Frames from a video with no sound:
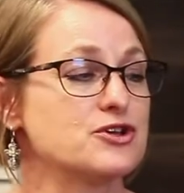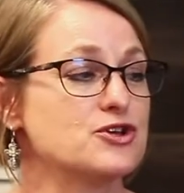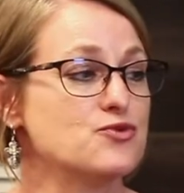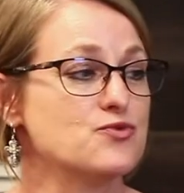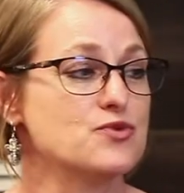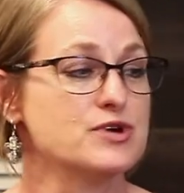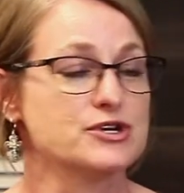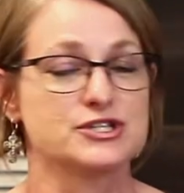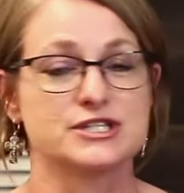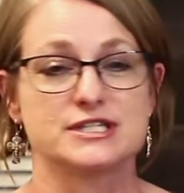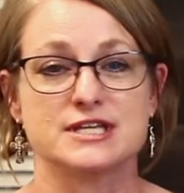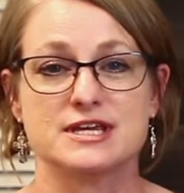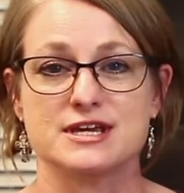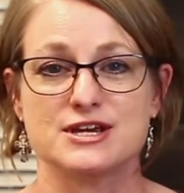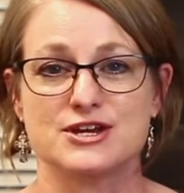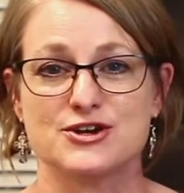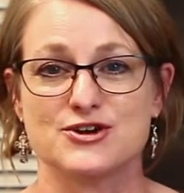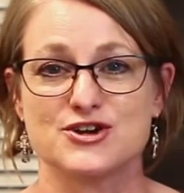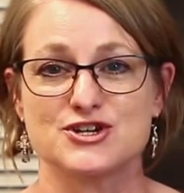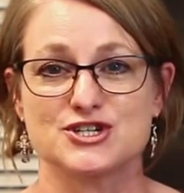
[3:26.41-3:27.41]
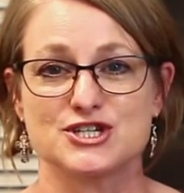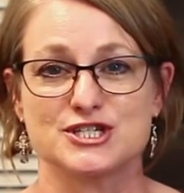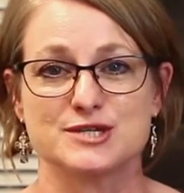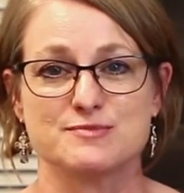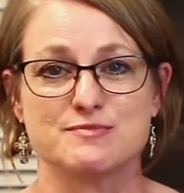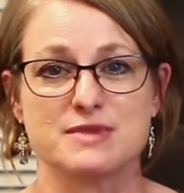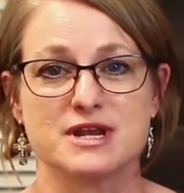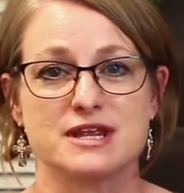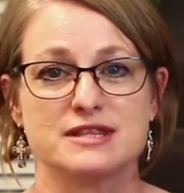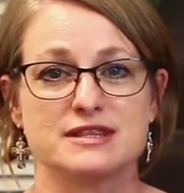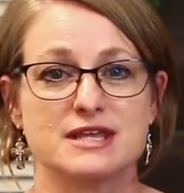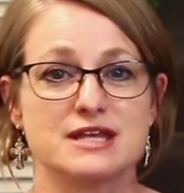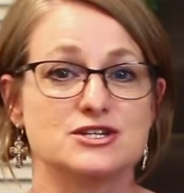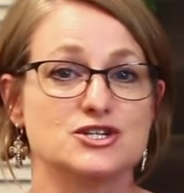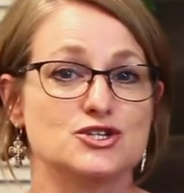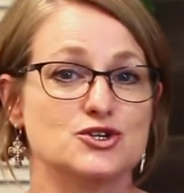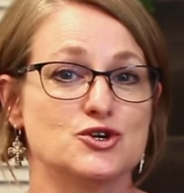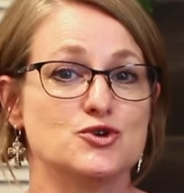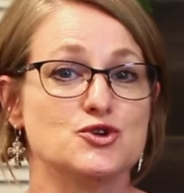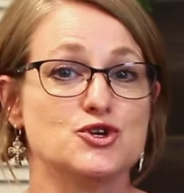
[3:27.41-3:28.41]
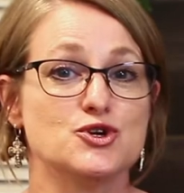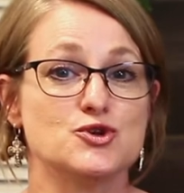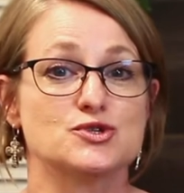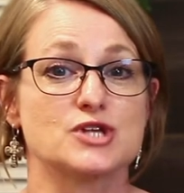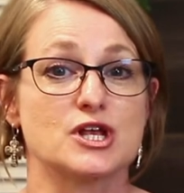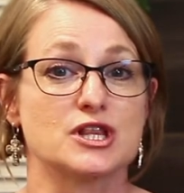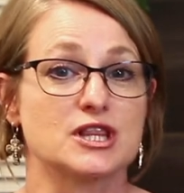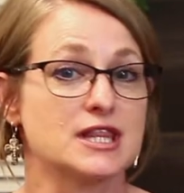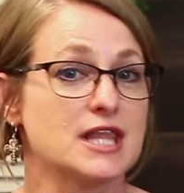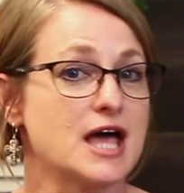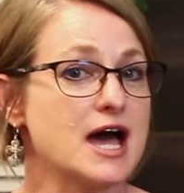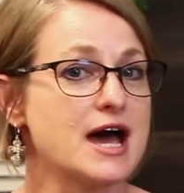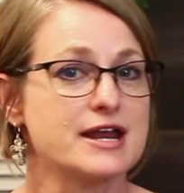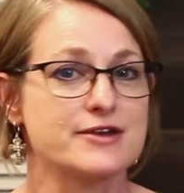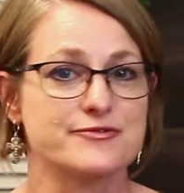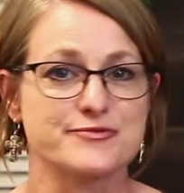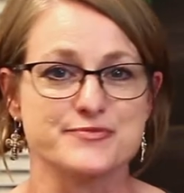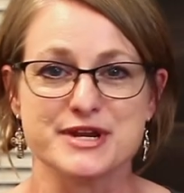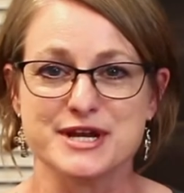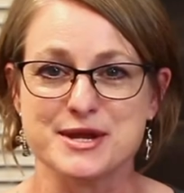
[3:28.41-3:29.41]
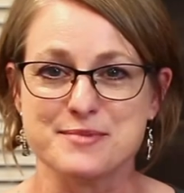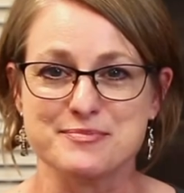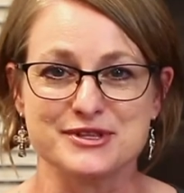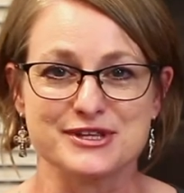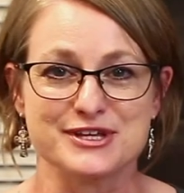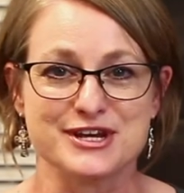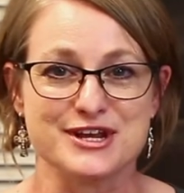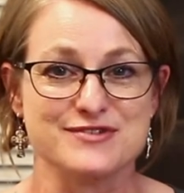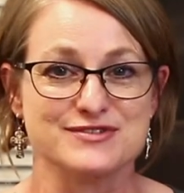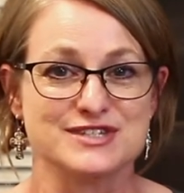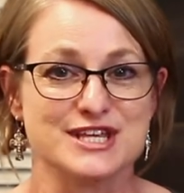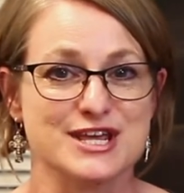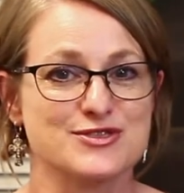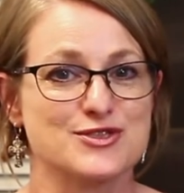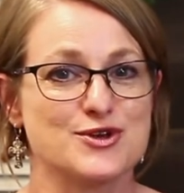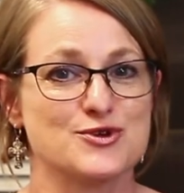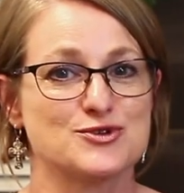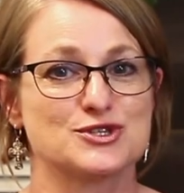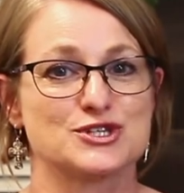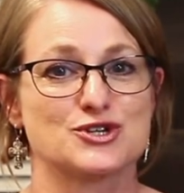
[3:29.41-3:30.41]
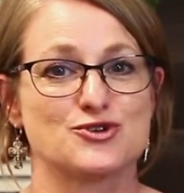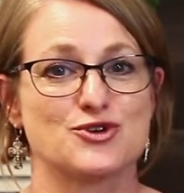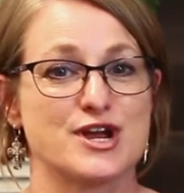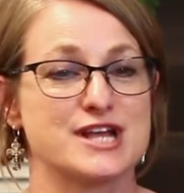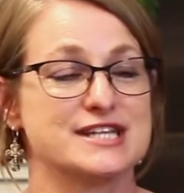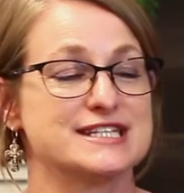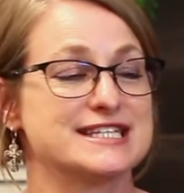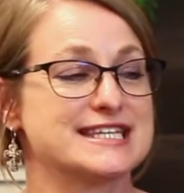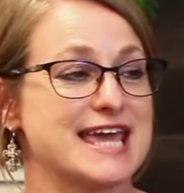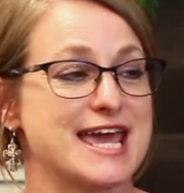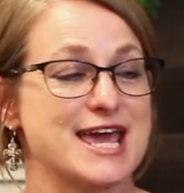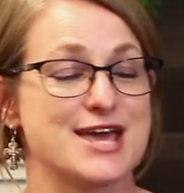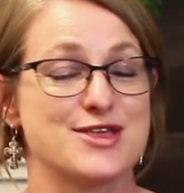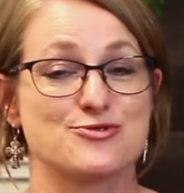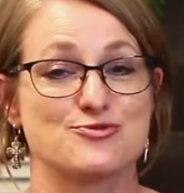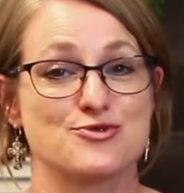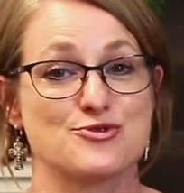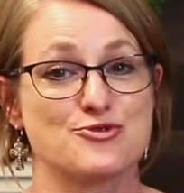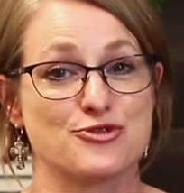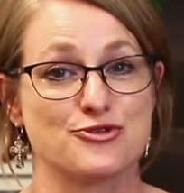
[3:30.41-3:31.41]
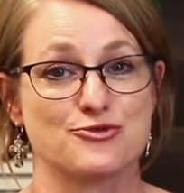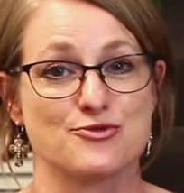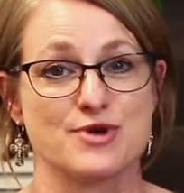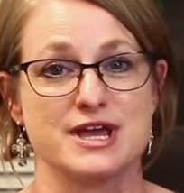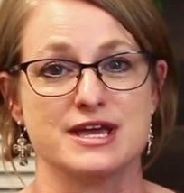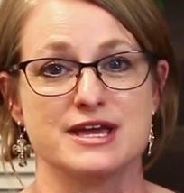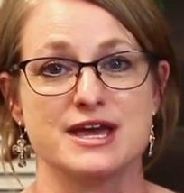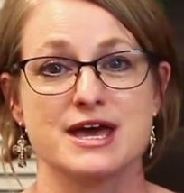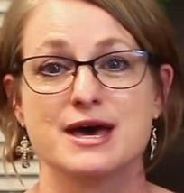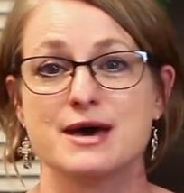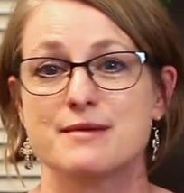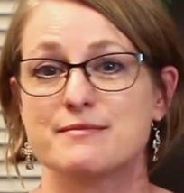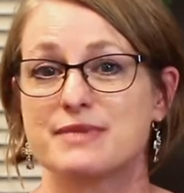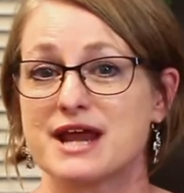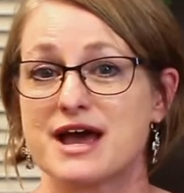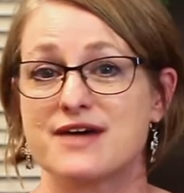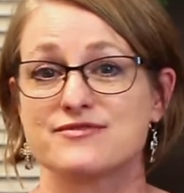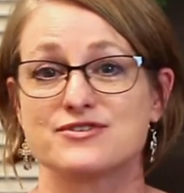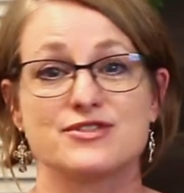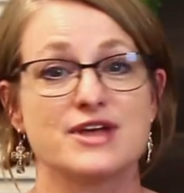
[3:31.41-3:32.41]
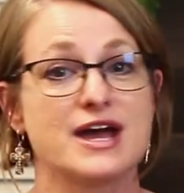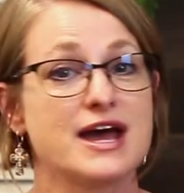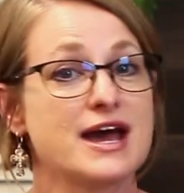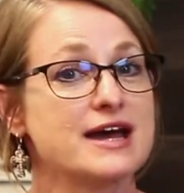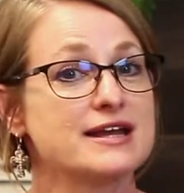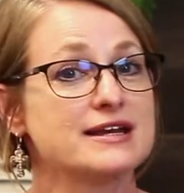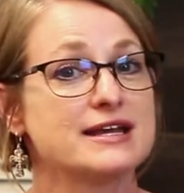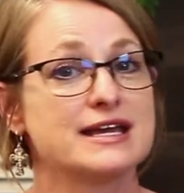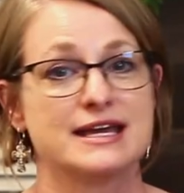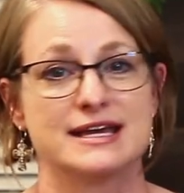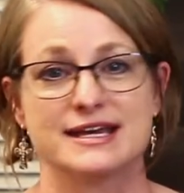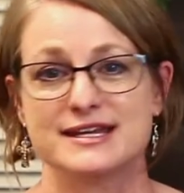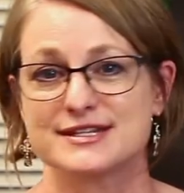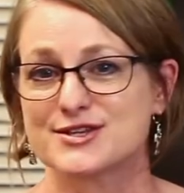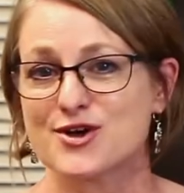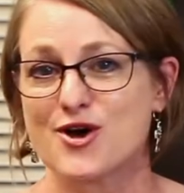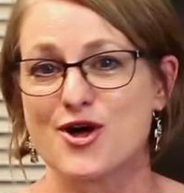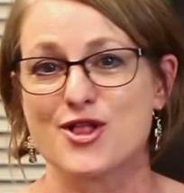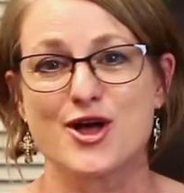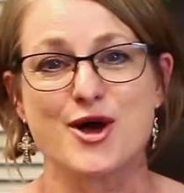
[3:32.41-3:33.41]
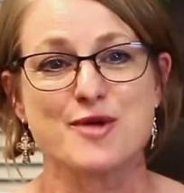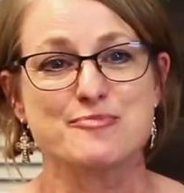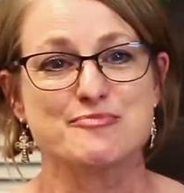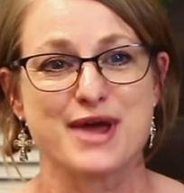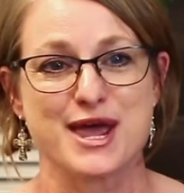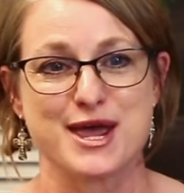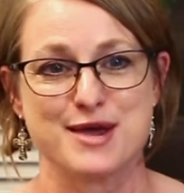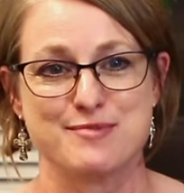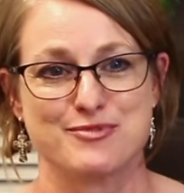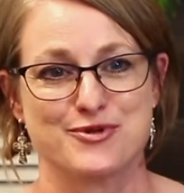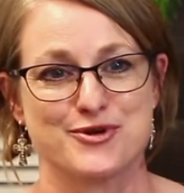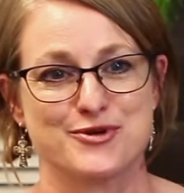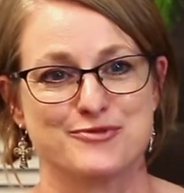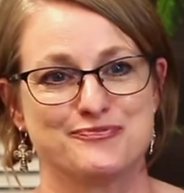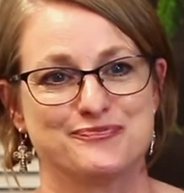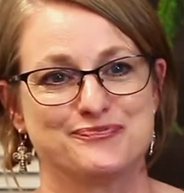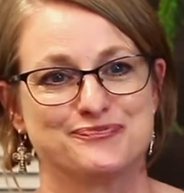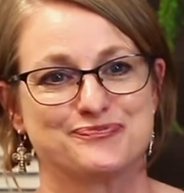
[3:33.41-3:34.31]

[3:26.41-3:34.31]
you will see here in just a minute, they do use a lot of manipulatives in those grades K through three, but after that, it's all on paper.